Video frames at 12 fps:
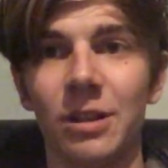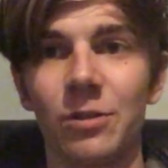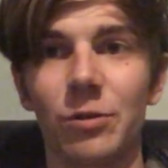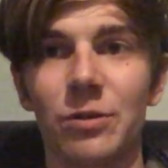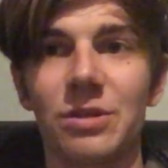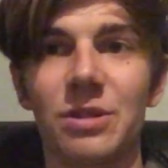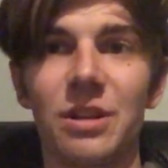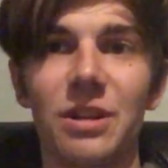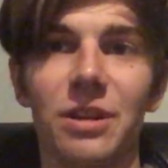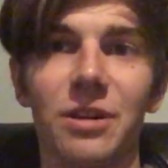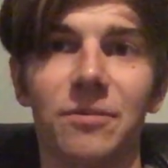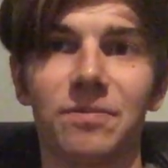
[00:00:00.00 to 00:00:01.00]
We're
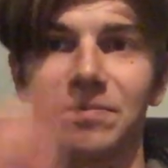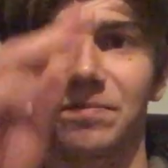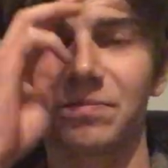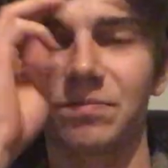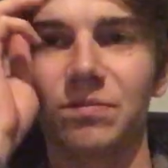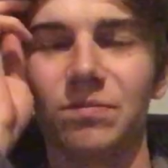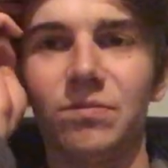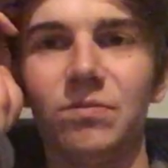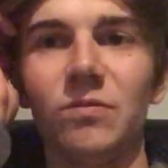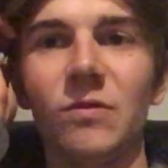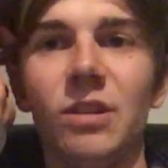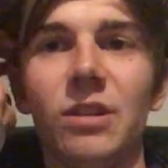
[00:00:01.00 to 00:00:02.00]
seeing
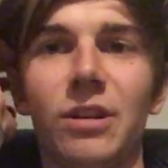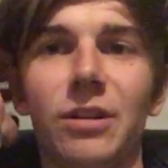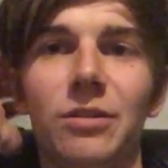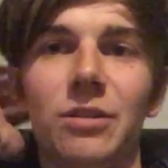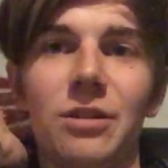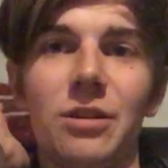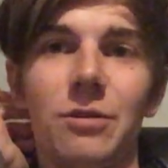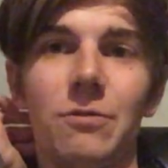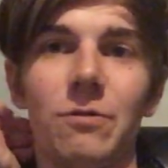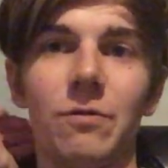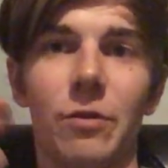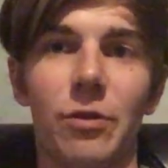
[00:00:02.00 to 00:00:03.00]
the
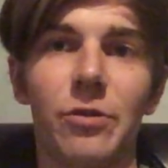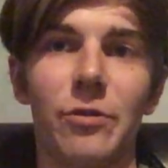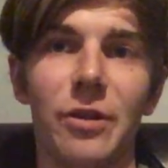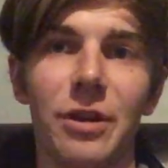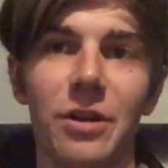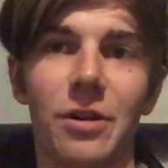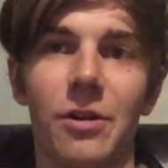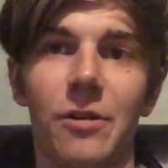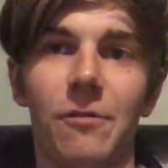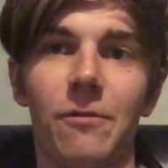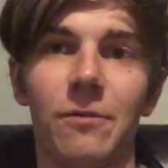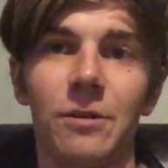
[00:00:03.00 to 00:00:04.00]
furthering
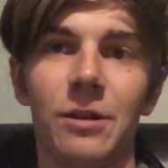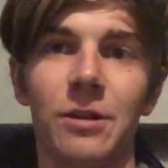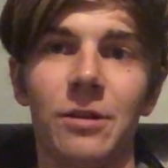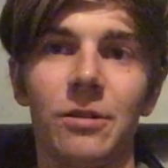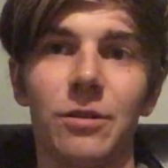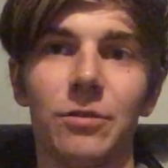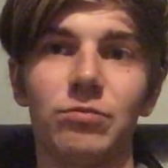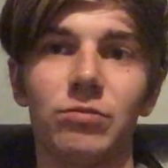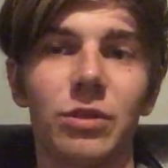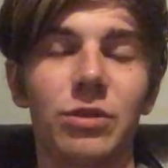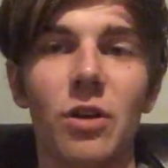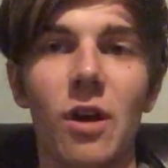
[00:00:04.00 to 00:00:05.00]
of
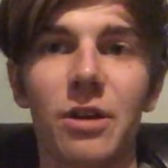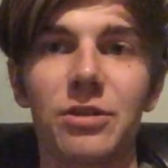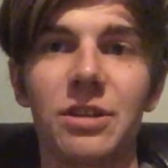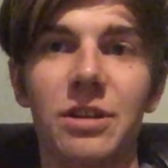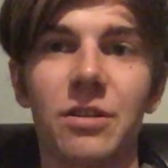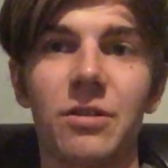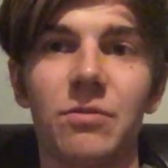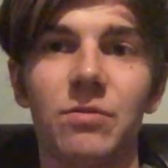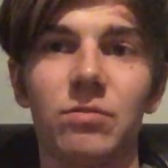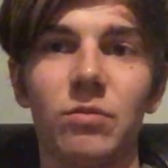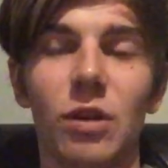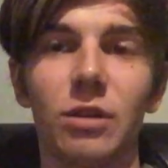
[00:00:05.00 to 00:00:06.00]
a toxic
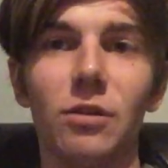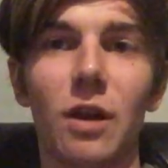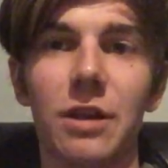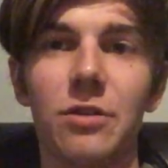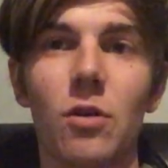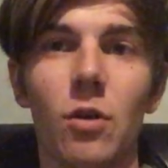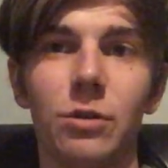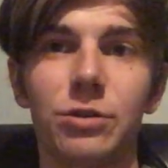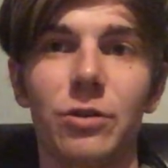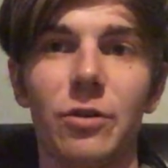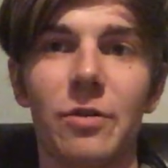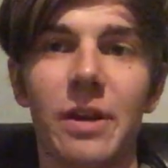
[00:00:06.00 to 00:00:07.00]
online
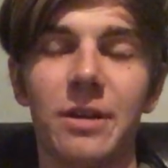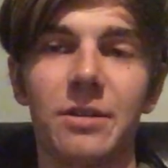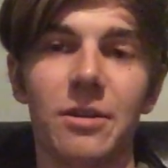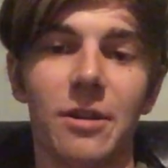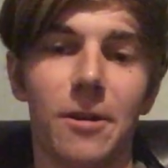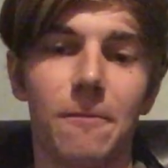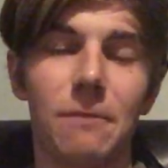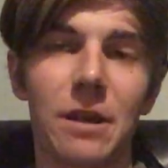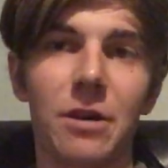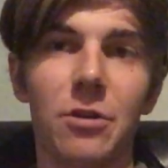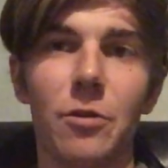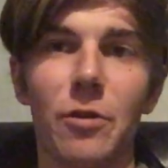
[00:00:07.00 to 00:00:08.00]
culture that
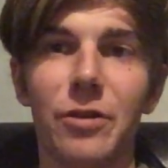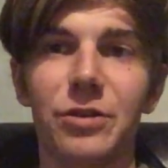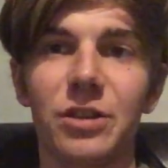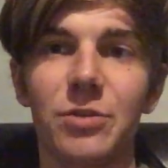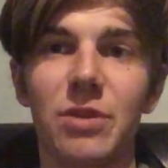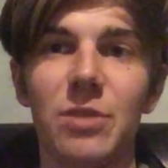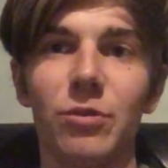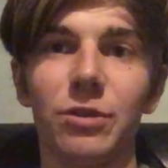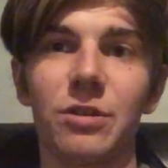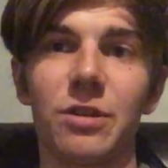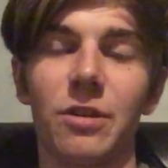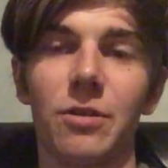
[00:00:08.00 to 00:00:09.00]
encourages people
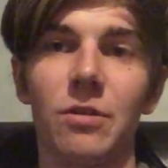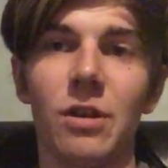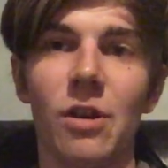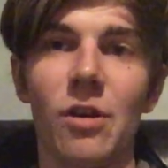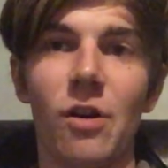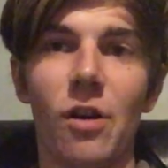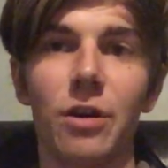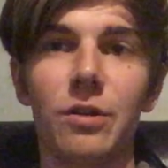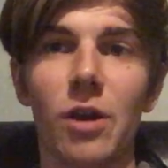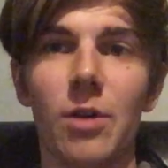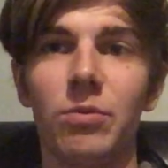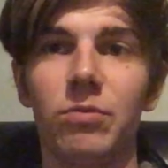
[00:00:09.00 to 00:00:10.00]
to
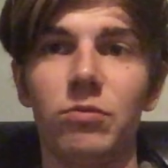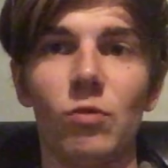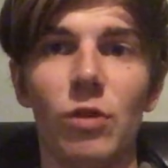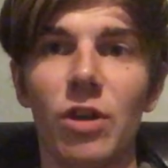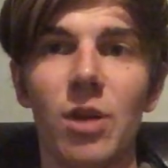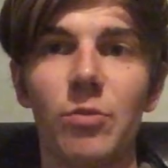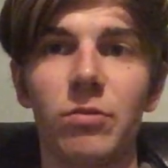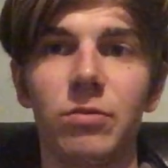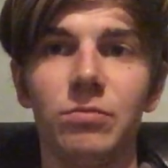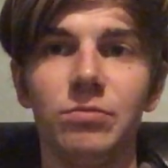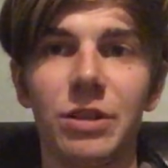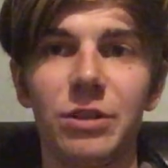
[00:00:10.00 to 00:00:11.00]
one-up
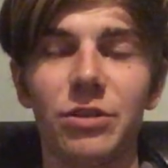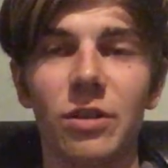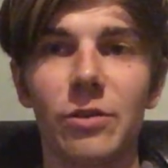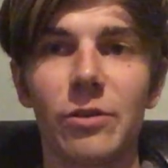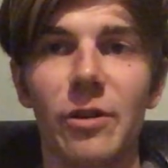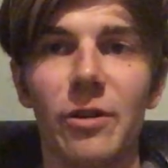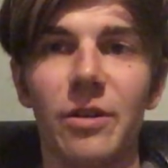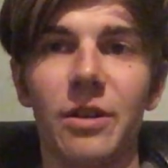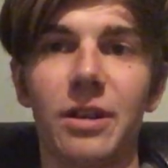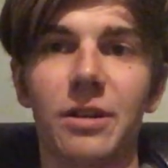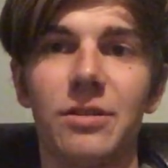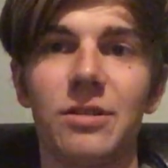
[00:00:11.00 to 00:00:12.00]
each other
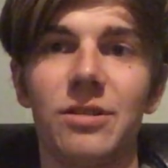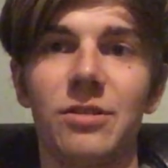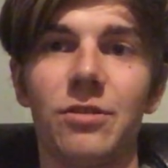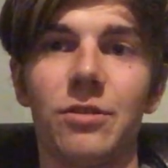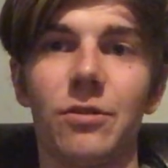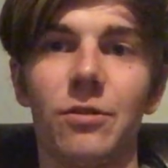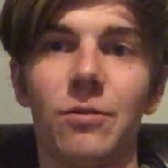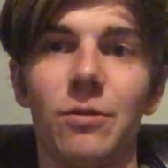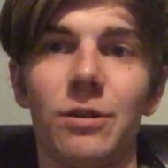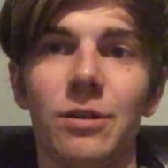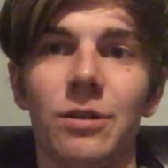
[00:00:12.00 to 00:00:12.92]
and to